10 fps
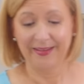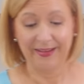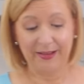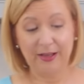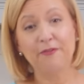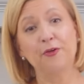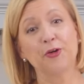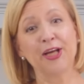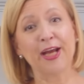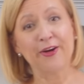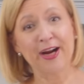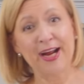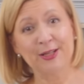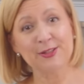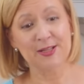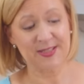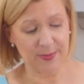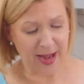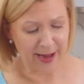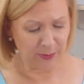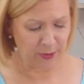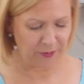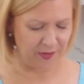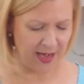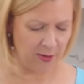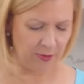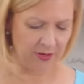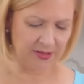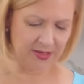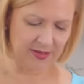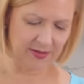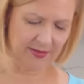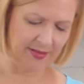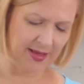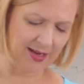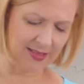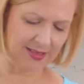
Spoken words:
If you can get your hands on some edible flowers, that